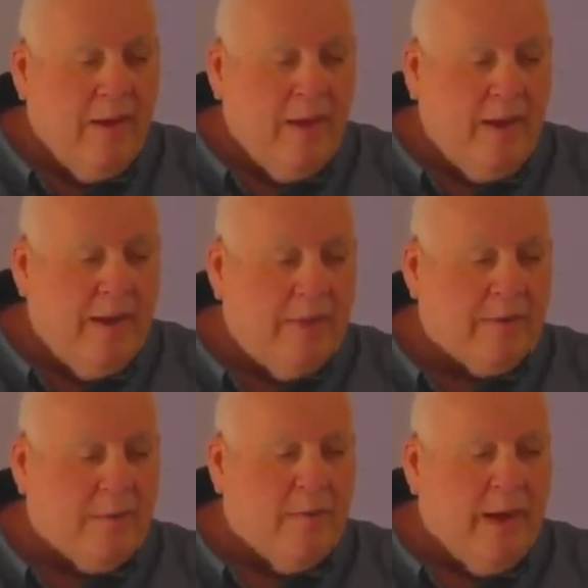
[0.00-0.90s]

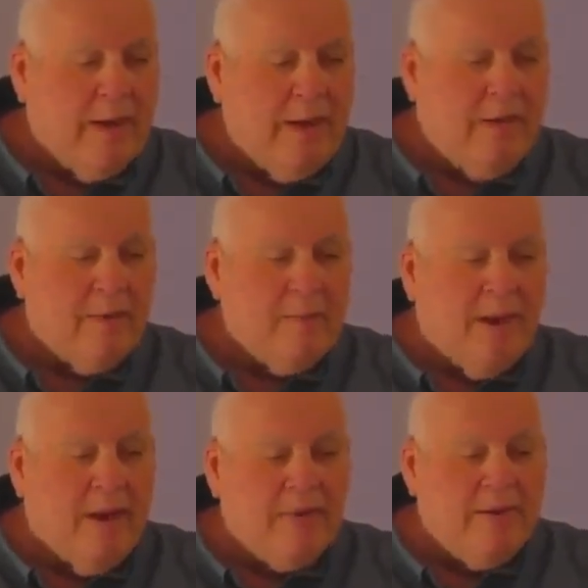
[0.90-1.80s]
Another way, another
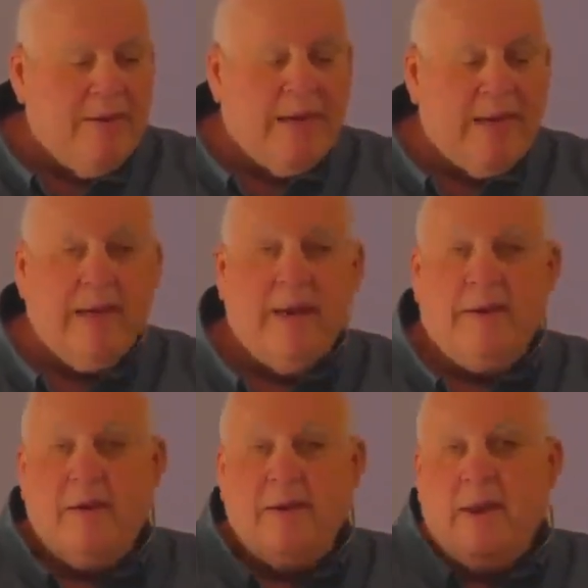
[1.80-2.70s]
method, and
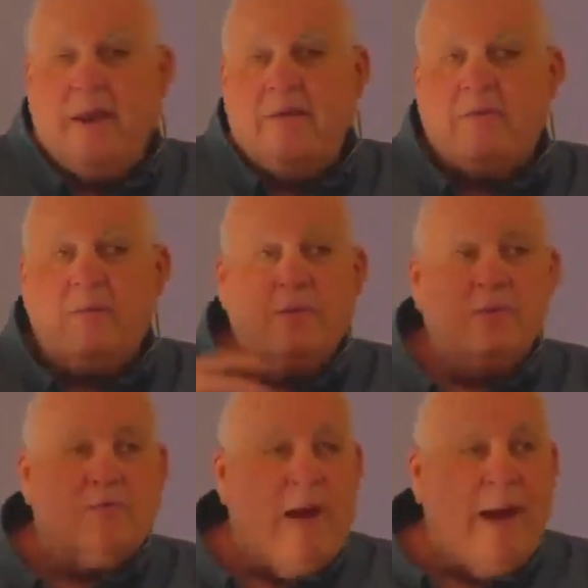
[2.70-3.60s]
again, none of them
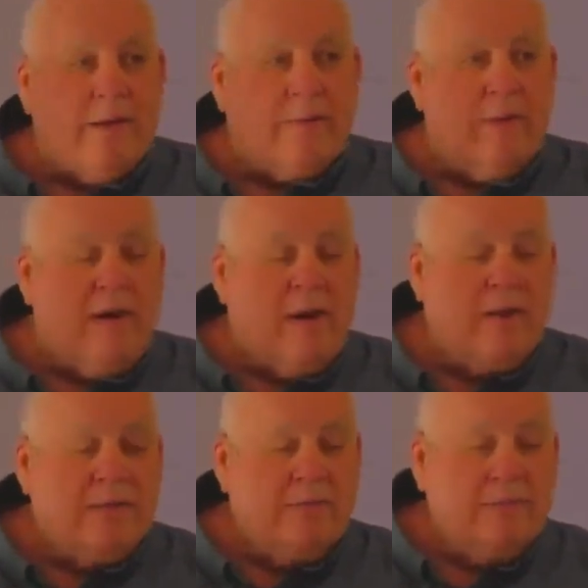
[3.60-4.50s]
is right or
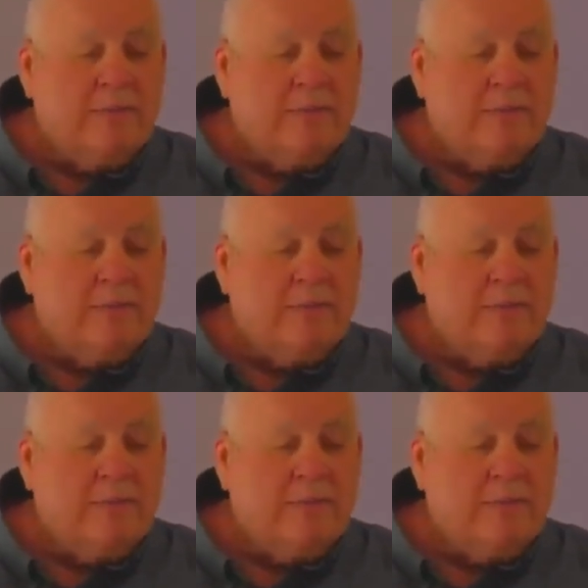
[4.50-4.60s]
wrong,